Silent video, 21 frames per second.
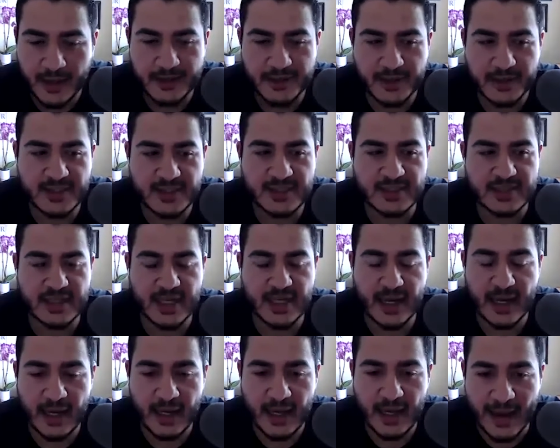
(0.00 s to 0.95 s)
justice
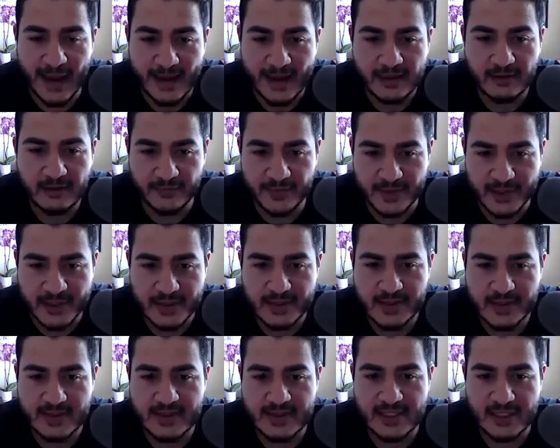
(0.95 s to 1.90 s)

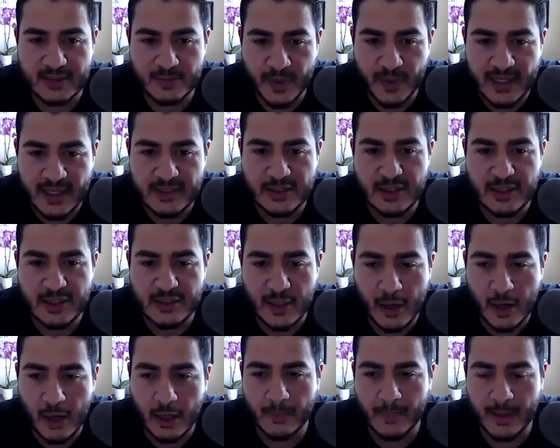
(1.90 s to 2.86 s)
activists the space to
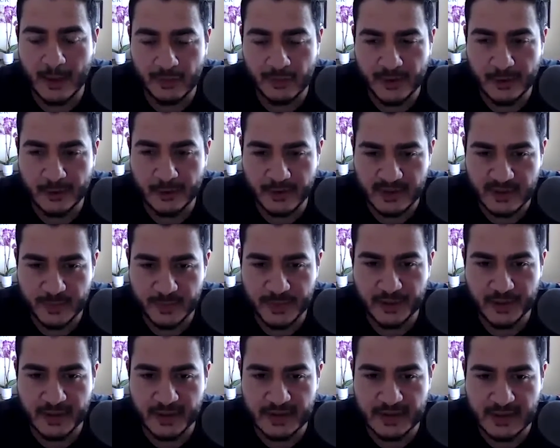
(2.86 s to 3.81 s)
talk about their own
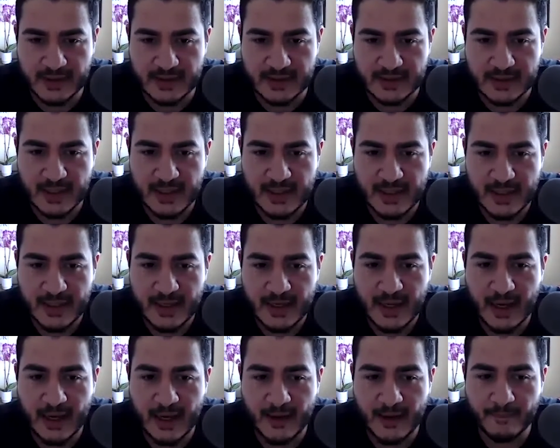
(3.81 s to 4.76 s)
experiences
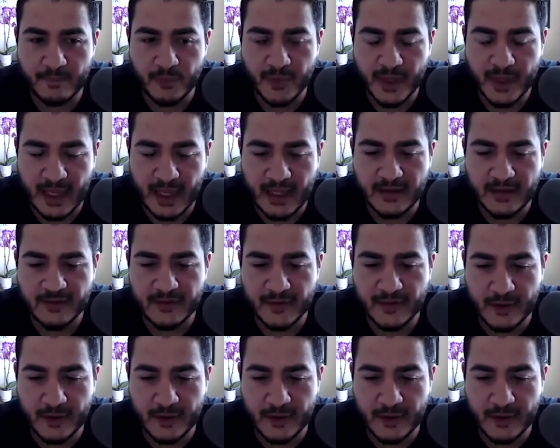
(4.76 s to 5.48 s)
and